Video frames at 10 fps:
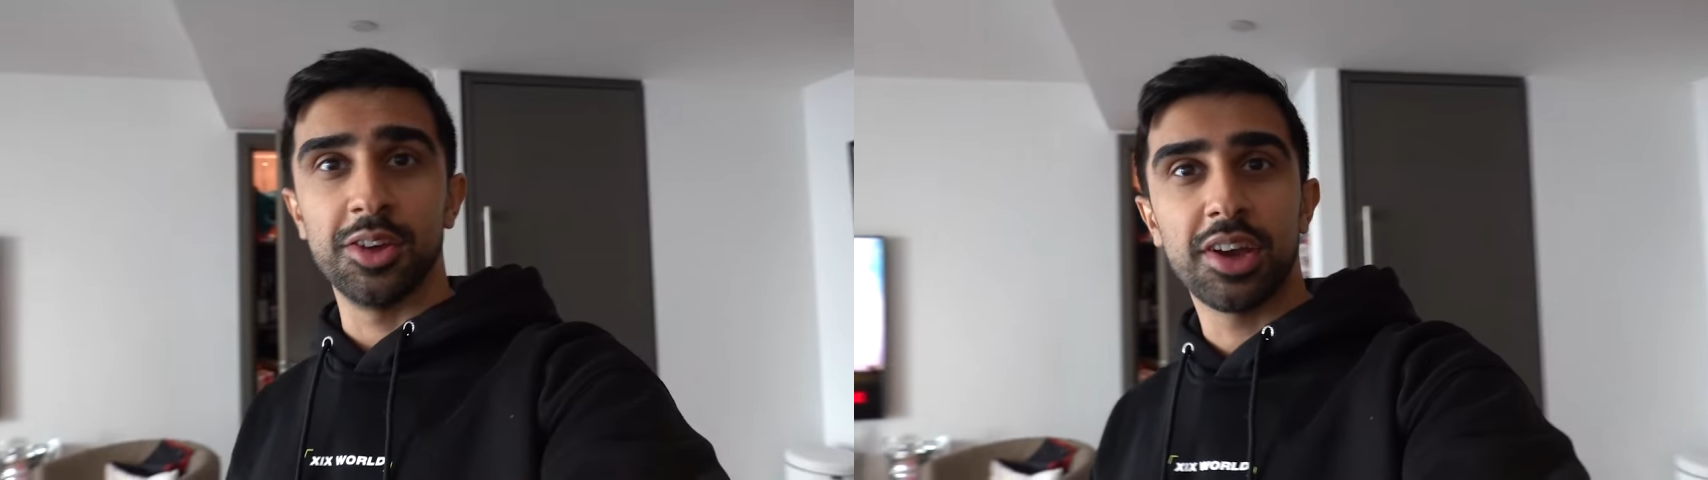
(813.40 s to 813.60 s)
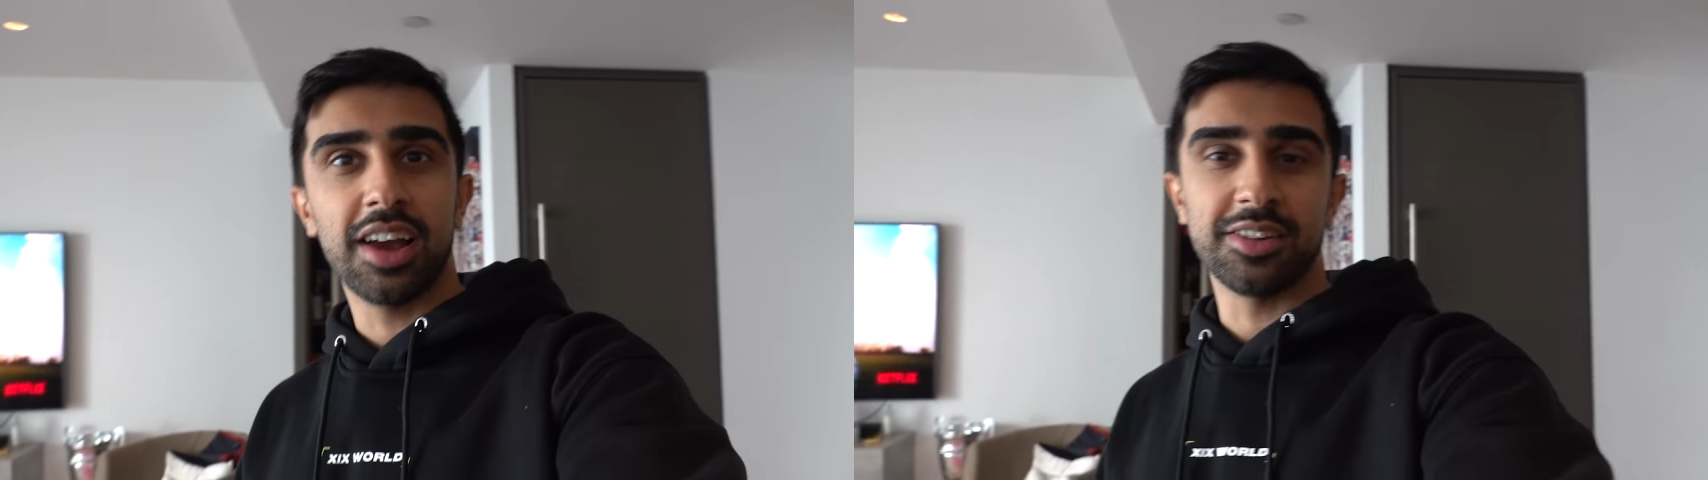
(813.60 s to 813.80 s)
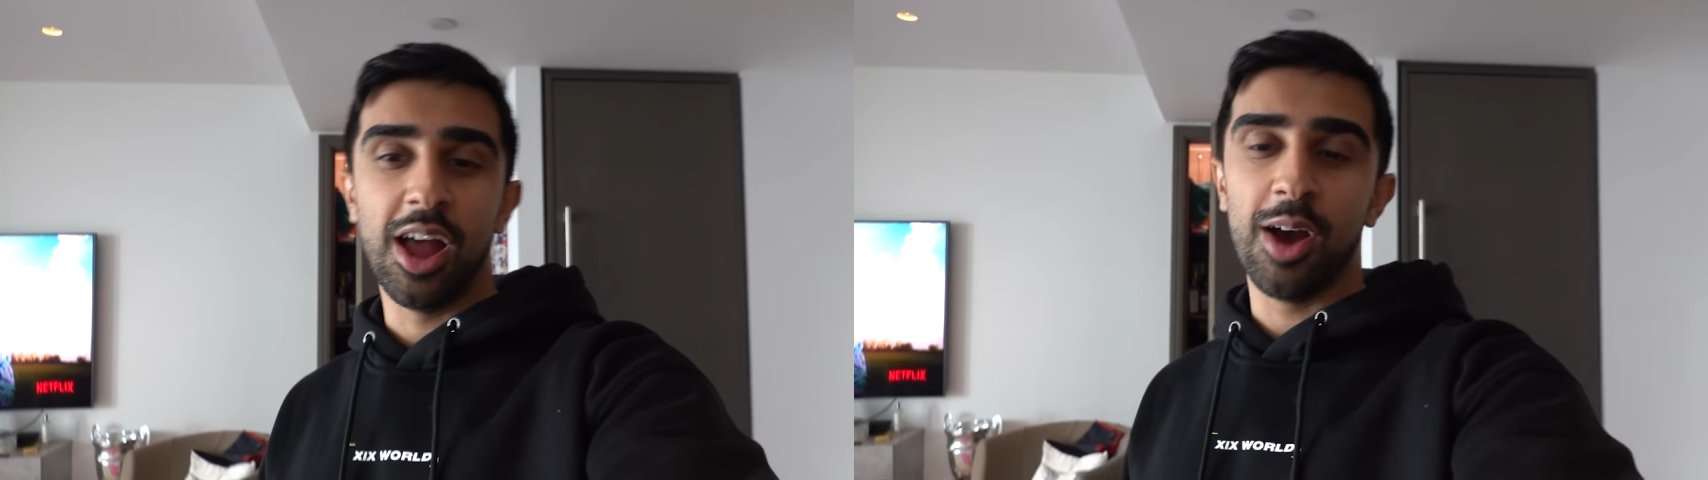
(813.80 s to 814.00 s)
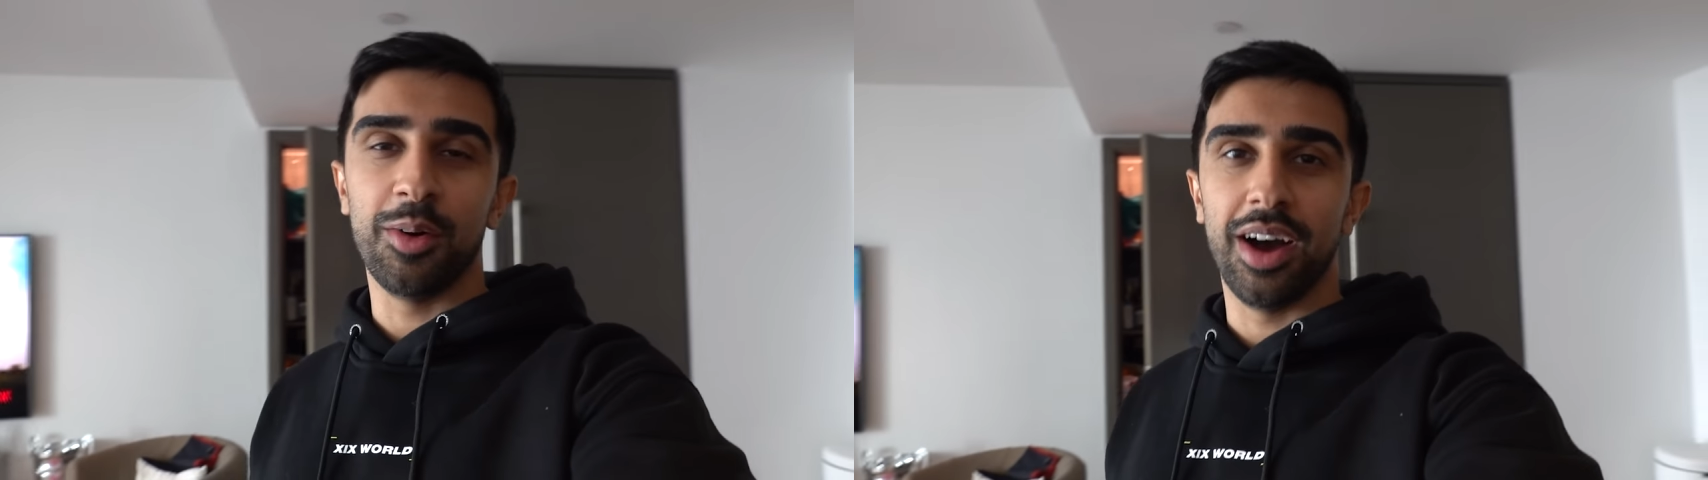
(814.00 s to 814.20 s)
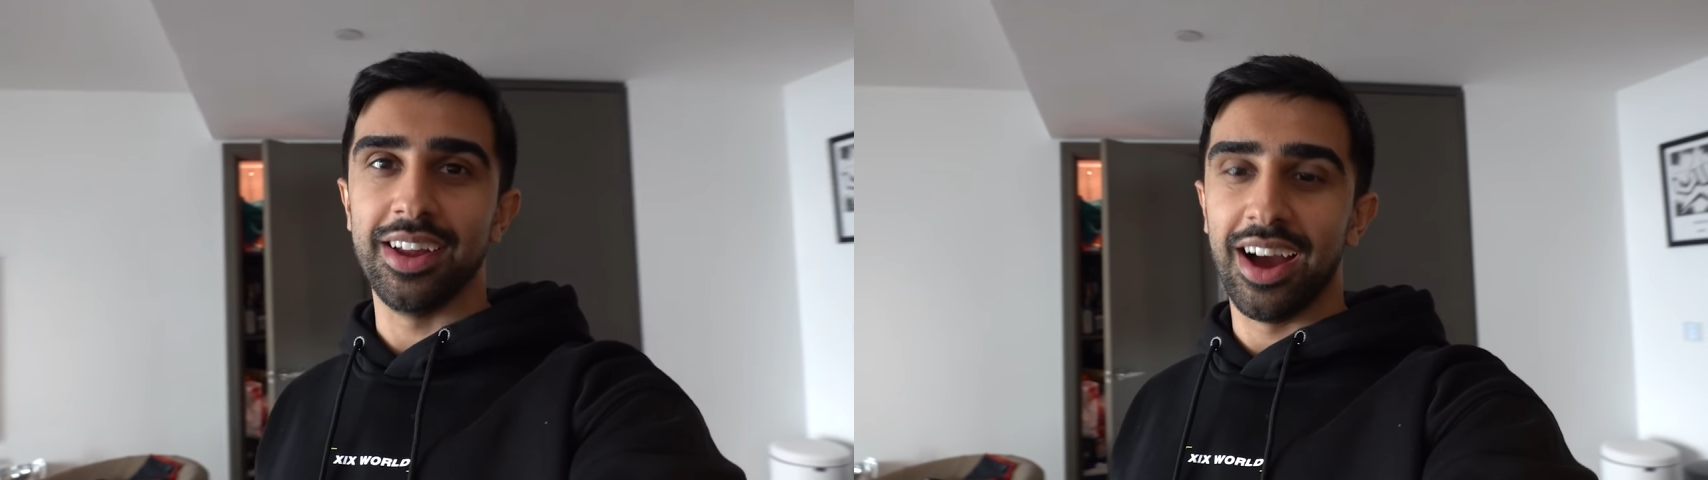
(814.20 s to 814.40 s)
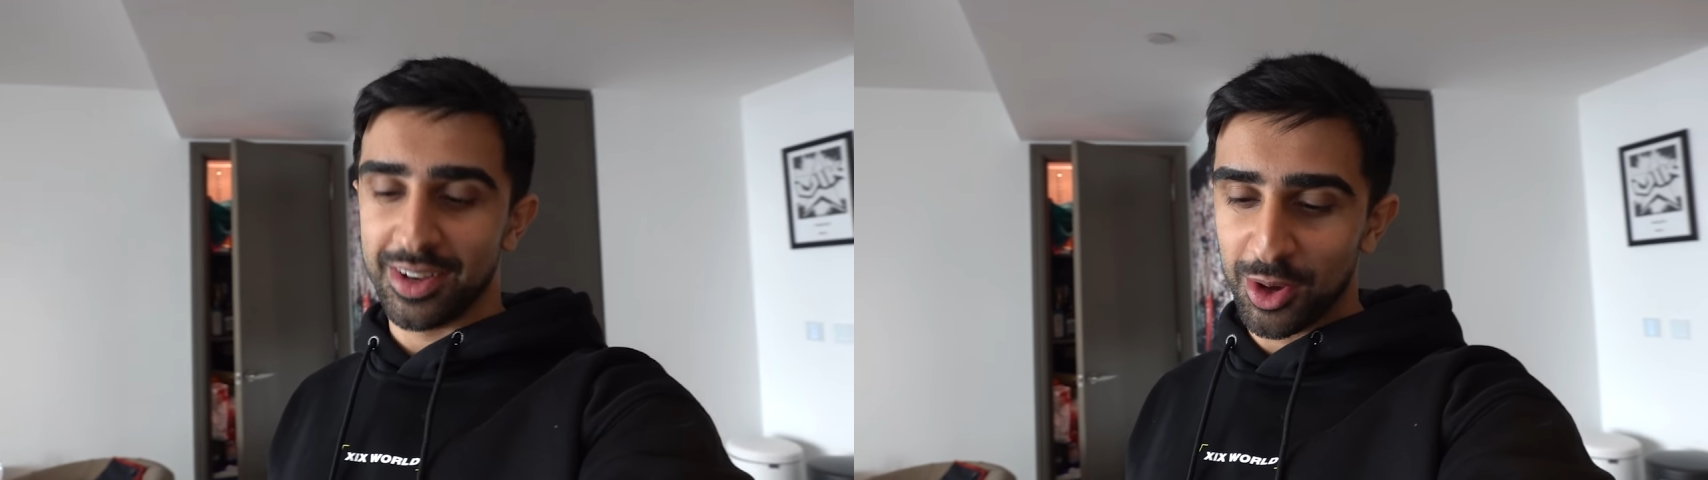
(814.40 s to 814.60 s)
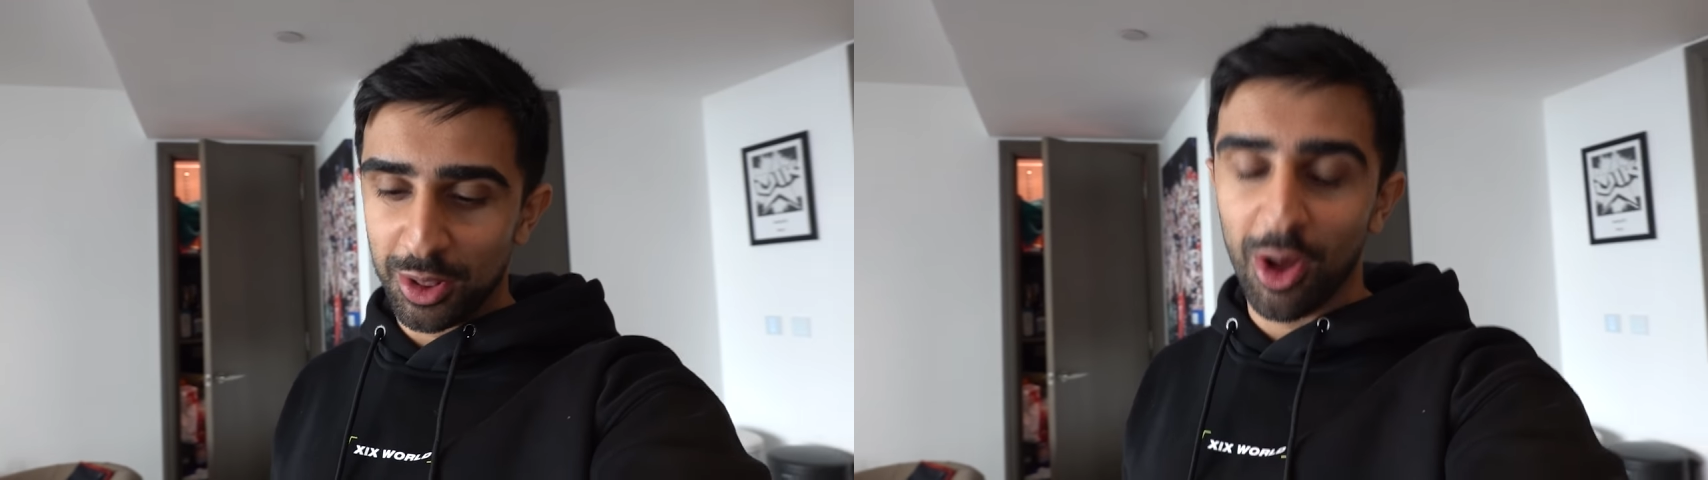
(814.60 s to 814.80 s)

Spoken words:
So you guys know I do